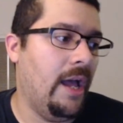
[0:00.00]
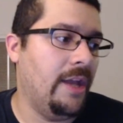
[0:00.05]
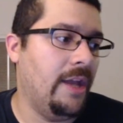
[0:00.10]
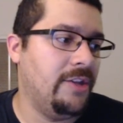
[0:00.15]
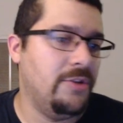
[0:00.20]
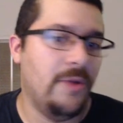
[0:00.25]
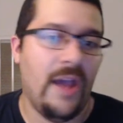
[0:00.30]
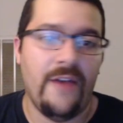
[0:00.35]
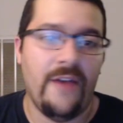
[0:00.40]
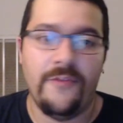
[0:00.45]

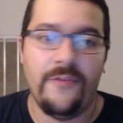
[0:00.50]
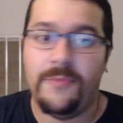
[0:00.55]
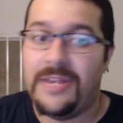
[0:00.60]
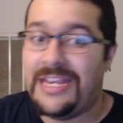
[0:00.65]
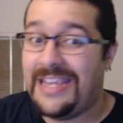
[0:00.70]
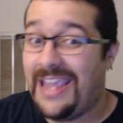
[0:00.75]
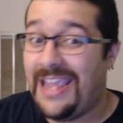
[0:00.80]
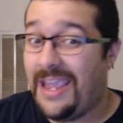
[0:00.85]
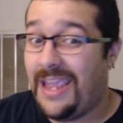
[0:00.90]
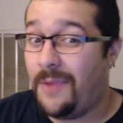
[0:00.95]
You have a
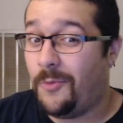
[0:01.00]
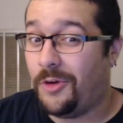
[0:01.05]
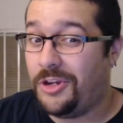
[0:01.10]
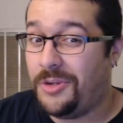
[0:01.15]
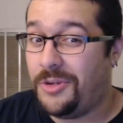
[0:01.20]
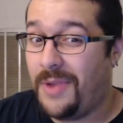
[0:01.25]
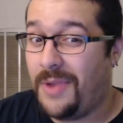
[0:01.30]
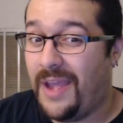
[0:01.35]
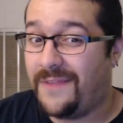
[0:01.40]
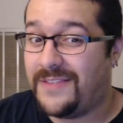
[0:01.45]
mini game where
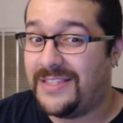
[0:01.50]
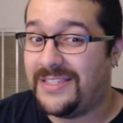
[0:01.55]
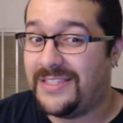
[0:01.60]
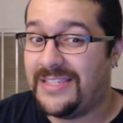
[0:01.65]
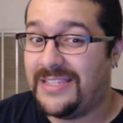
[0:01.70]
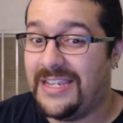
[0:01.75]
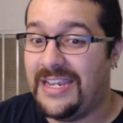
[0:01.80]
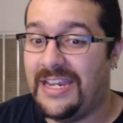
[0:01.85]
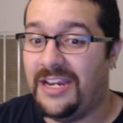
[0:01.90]
you have to sit